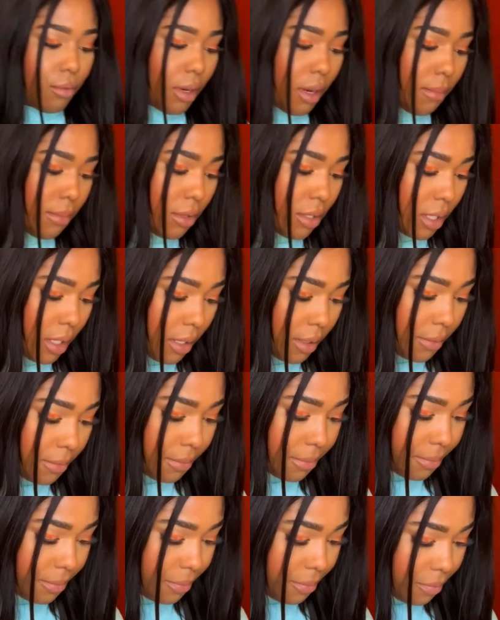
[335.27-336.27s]

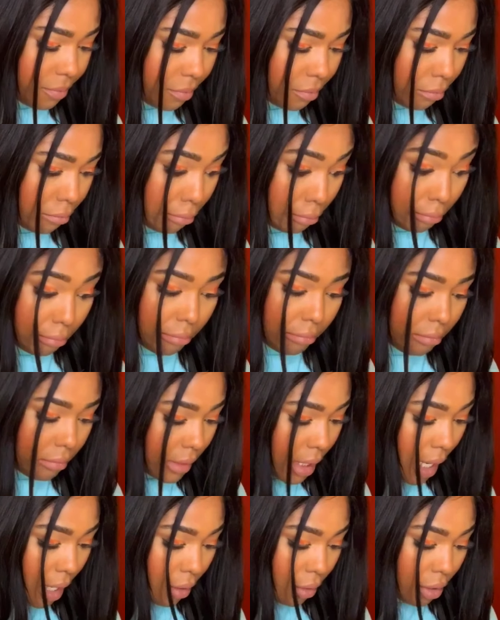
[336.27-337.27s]

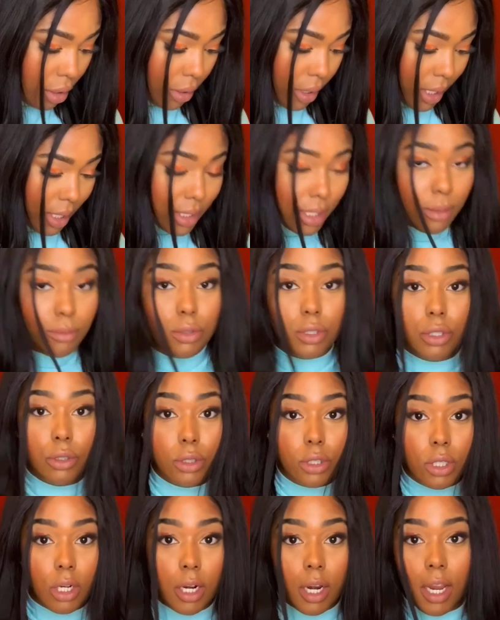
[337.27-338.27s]
I don't know, guys. I'm so
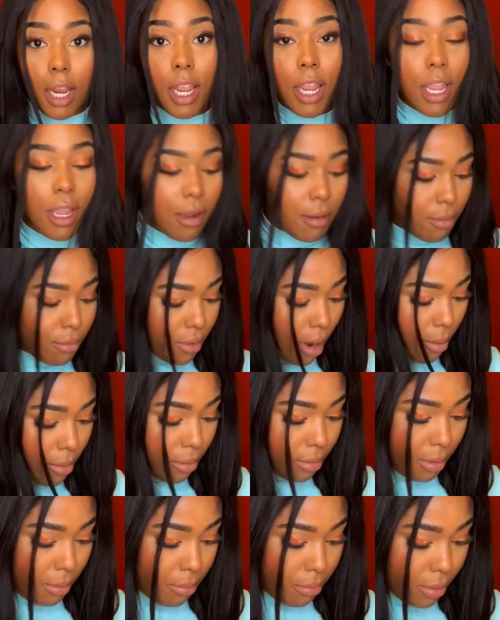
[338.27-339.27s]
sorry.
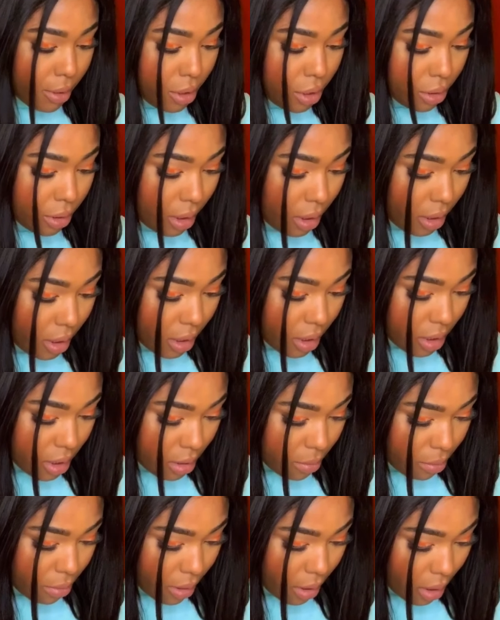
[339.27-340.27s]
Probably butchering this,
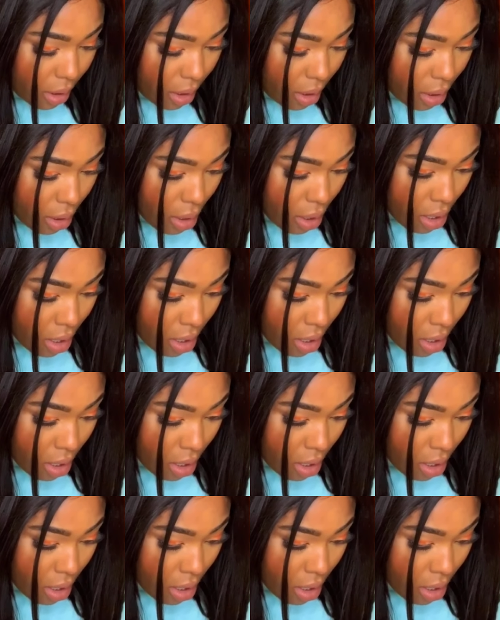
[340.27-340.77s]
but